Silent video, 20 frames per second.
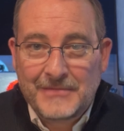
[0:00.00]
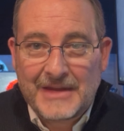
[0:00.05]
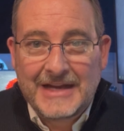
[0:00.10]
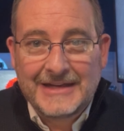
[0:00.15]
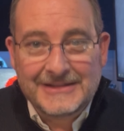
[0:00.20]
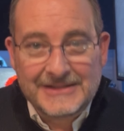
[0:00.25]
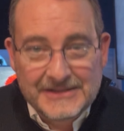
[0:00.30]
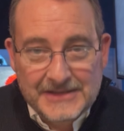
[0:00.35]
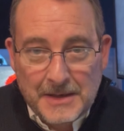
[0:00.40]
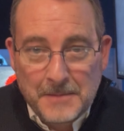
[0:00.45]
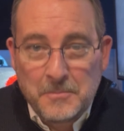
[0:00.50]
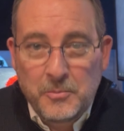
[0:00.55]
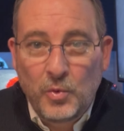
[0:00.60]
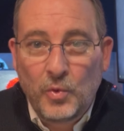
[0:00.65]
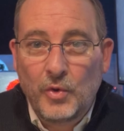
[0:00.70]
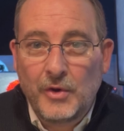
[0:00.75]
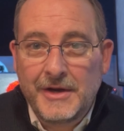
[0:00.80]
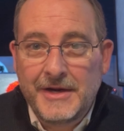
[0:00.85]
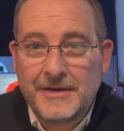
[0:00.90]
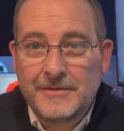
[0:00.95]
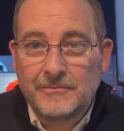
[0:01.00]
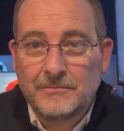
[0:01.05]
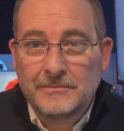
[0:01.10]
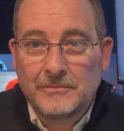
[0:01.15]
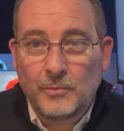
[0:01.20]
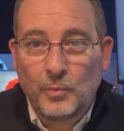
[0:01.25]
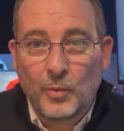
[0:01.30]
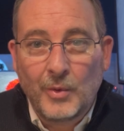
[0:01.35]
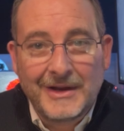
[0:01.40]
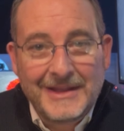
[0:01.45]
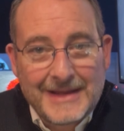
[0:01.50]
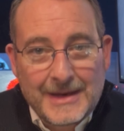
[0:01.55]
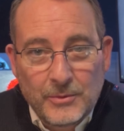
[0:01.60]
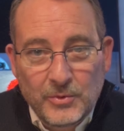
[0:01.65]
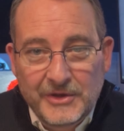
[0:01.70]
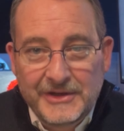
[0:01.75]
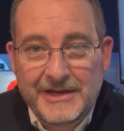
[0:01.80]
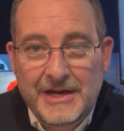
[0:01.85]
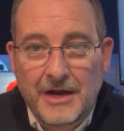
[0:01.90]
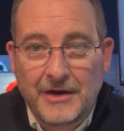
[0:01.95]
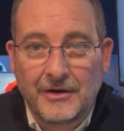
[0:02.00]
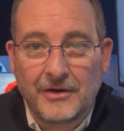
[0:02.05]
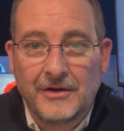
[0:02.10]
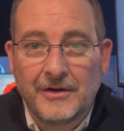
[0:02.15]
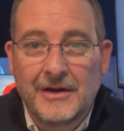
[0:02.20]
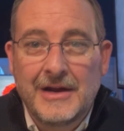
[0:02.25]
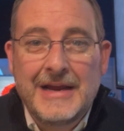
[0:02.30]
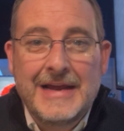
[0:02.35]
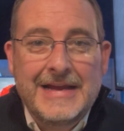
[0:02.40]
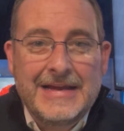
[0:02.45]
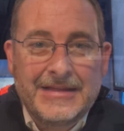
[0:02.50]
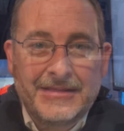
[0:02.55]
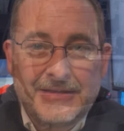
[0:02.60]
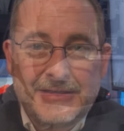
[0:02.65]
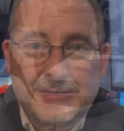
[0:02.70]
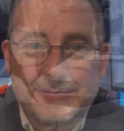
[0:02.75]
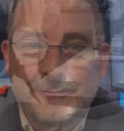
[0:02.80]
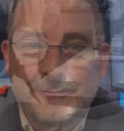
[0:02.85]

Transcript: At some point, when they were younger, these